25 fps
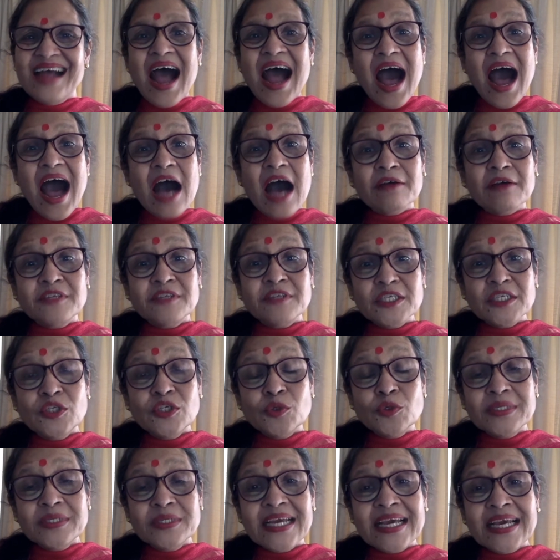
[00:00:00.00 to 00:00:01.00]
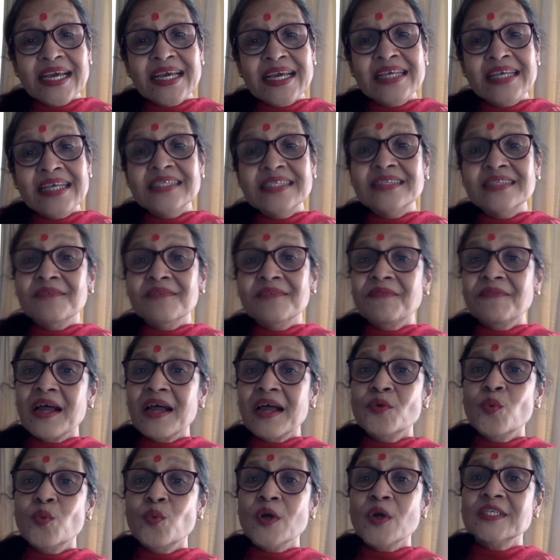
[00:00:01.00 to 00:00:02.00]
After 2 days, the flood
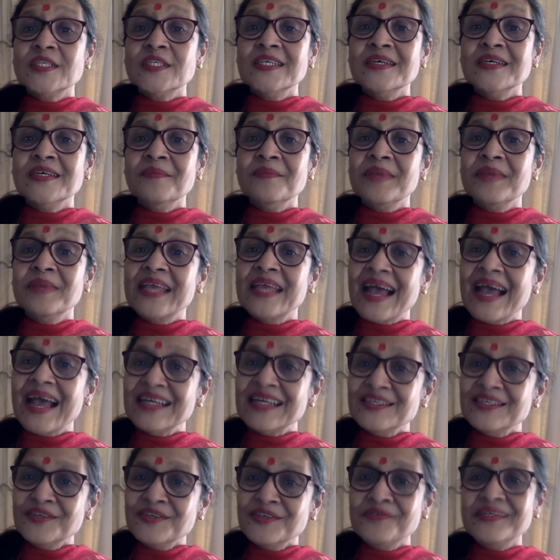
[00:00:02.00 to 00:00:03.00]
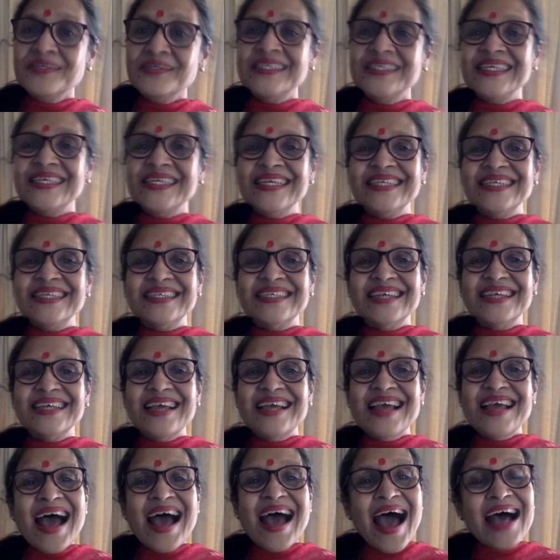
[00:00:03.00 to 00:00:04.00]
water began to recede.
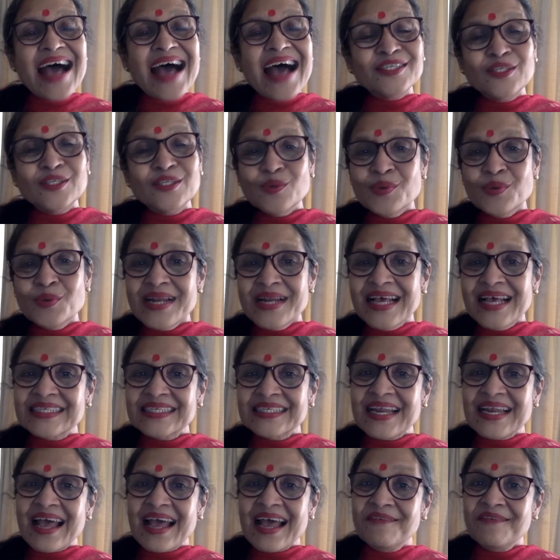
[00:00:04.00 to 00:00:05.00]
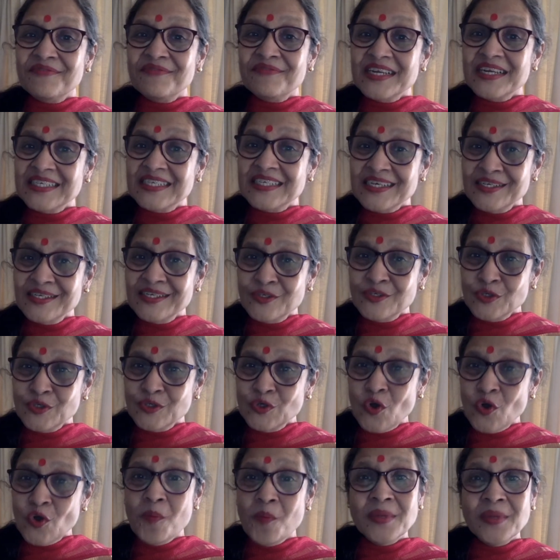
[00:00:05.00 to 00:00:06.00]
As soon as life returned to
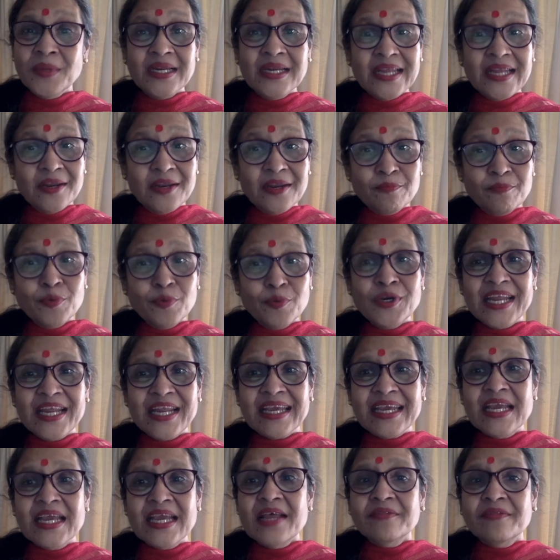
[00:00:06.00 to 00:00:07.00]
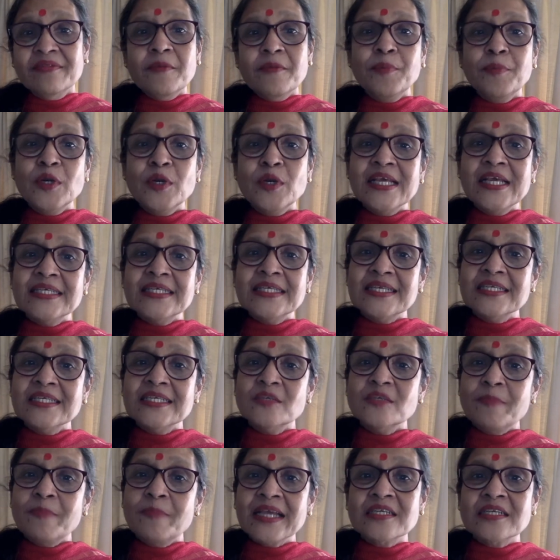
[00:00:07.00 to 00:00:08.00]
normal in Pune, the police
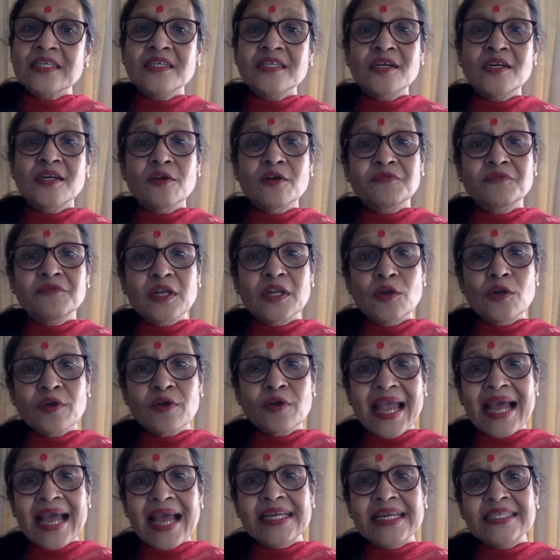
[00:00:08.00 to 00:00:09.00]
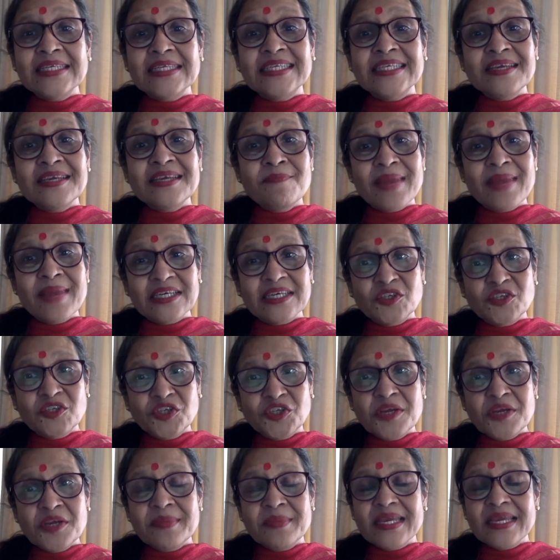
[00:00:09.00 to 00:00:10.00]
inspector of the locality met
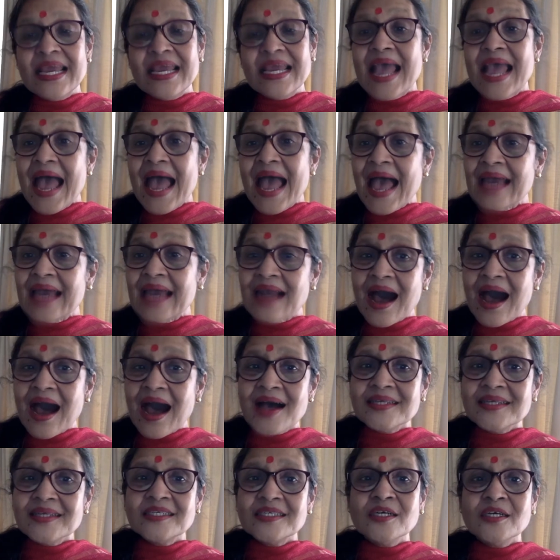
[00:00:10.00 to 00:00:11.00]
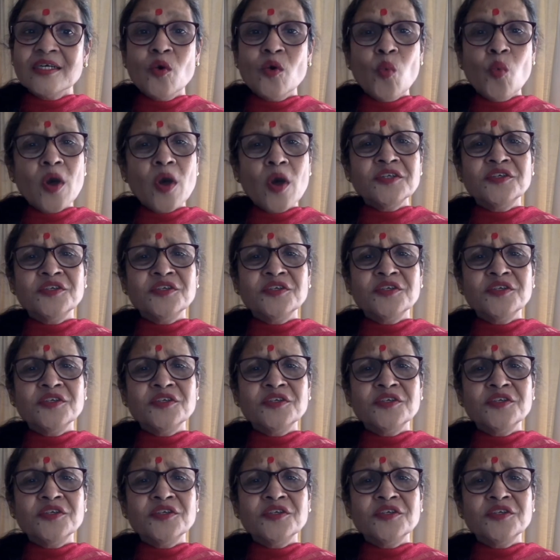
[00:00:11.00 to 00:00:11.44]
Cheemi and asked her what